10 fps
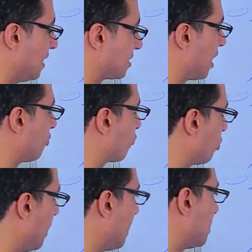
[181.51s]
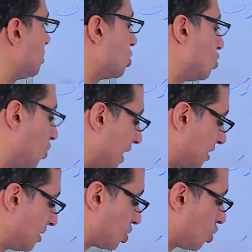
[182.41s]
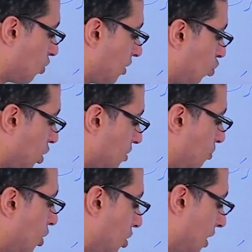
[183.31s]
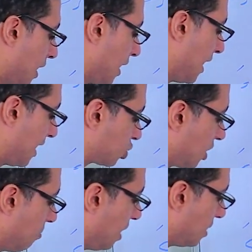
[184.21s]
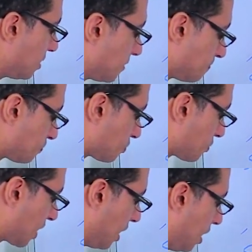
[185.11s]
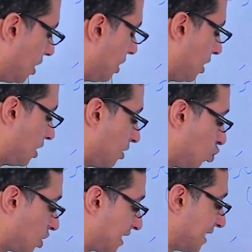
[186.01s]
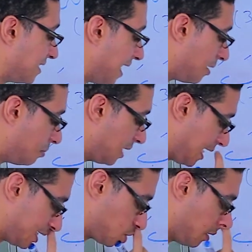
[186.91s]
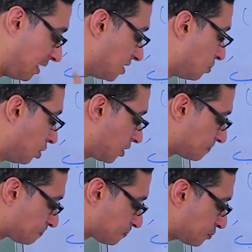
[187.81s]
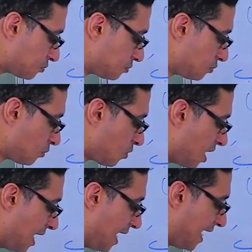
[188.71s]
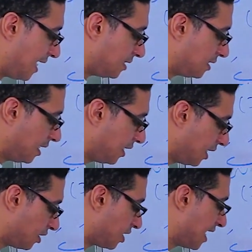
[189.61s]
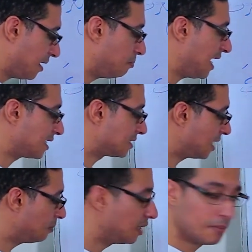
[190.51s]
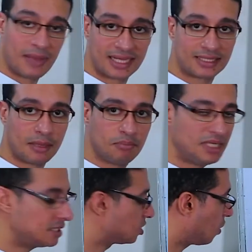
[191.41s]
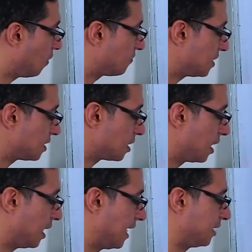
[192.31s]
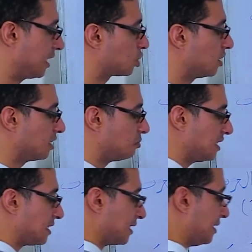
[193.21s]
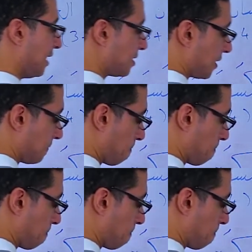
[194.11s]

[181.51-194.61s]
it's kind of related to kataba. So the word book actually means, the word kitab actually means book. And here, maktab, maktab means office, and actually it means a desk.